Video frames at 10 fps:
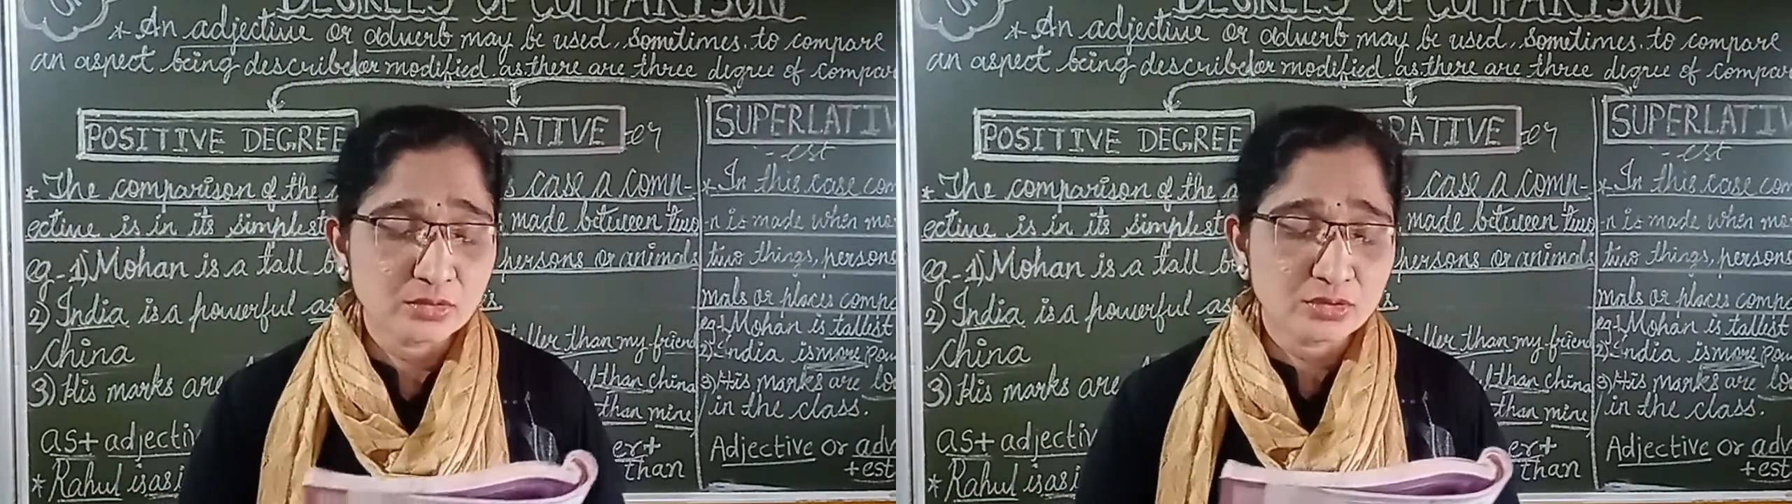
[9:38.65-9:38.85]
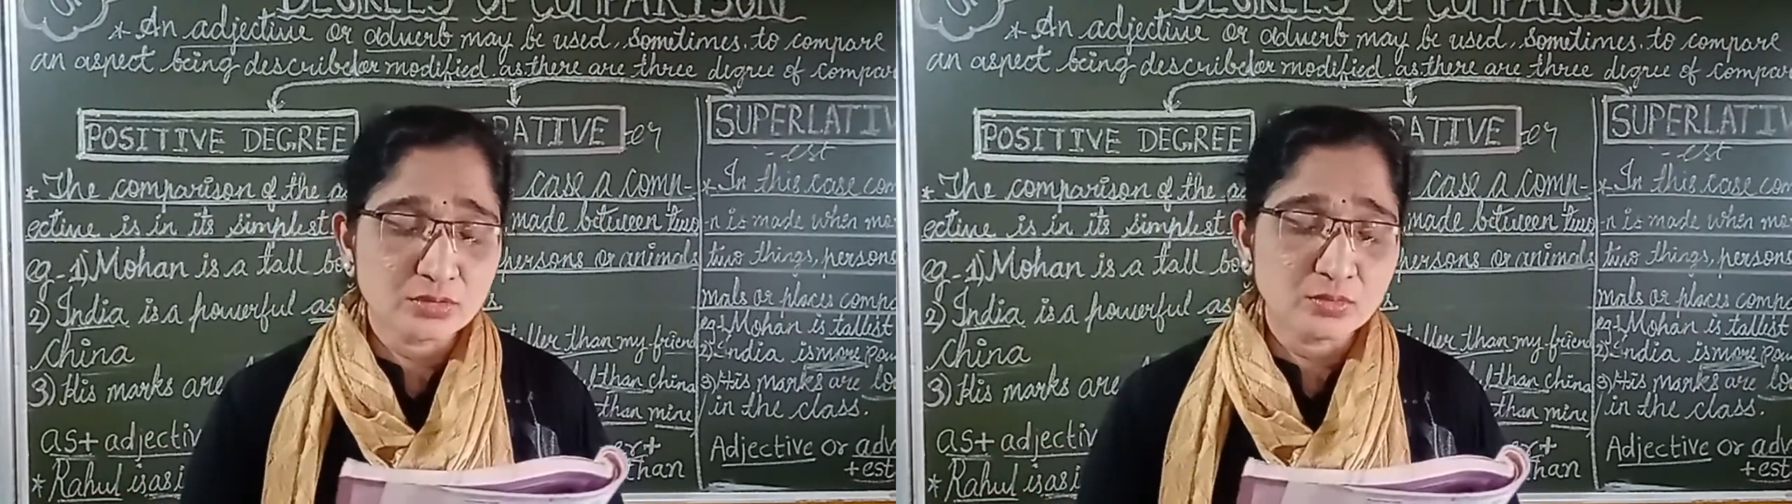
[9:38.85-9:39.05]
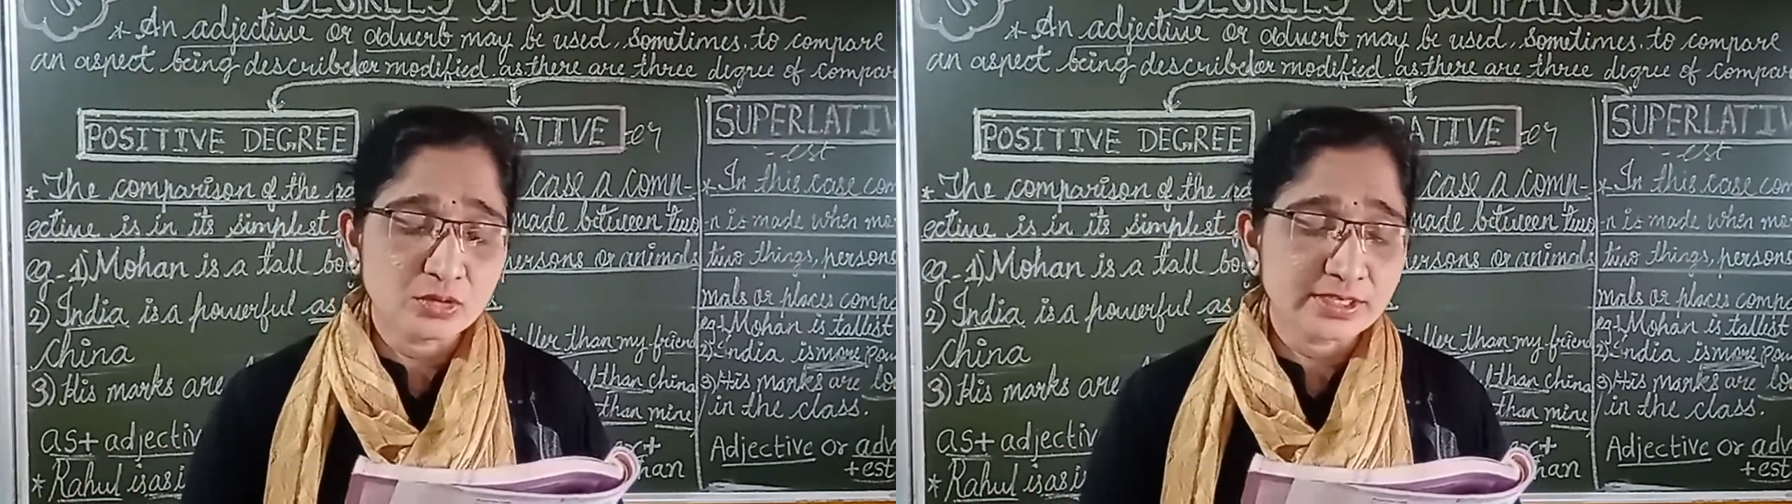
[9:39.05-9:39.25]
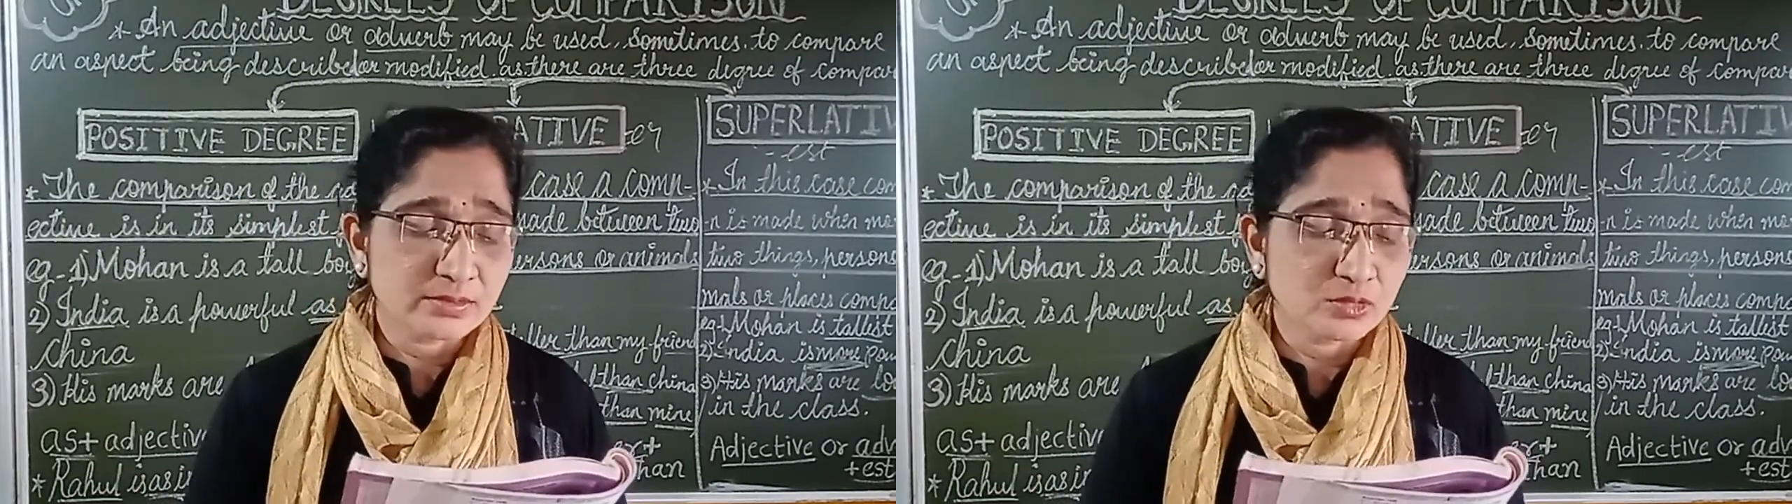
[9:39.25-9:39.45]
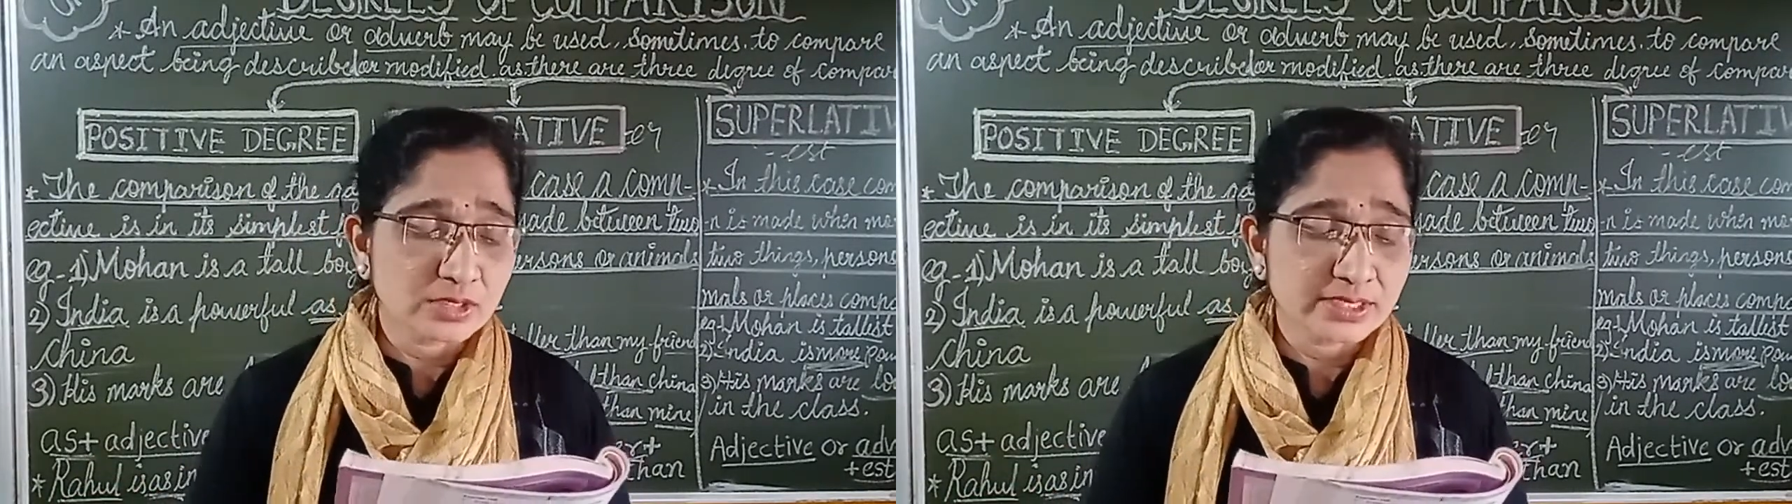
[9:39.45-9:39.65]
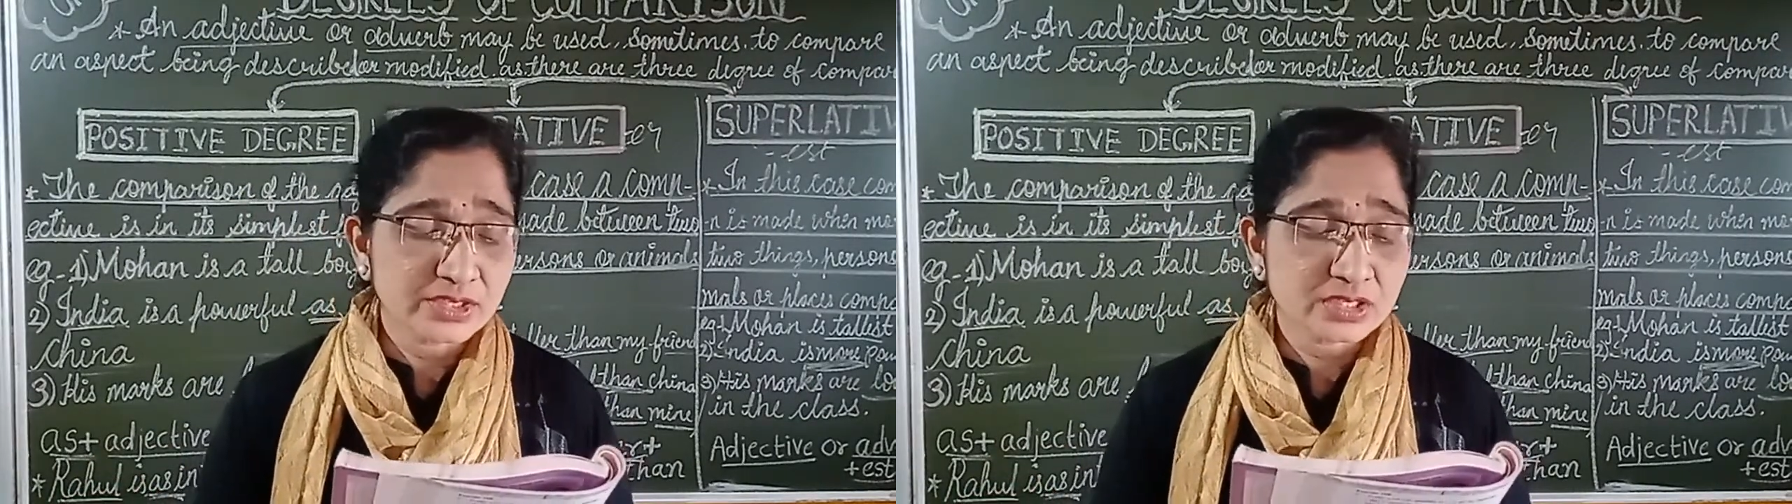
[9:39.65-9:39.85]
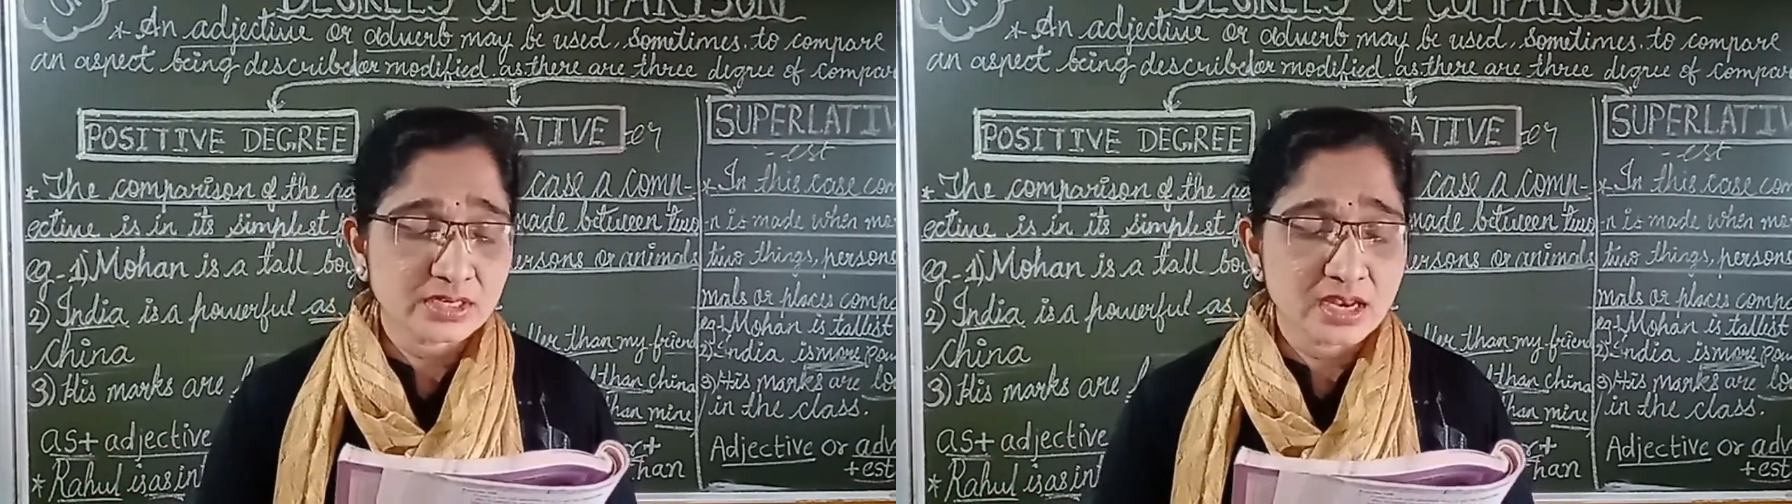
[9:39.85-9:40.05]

Bold, bolder, boldest.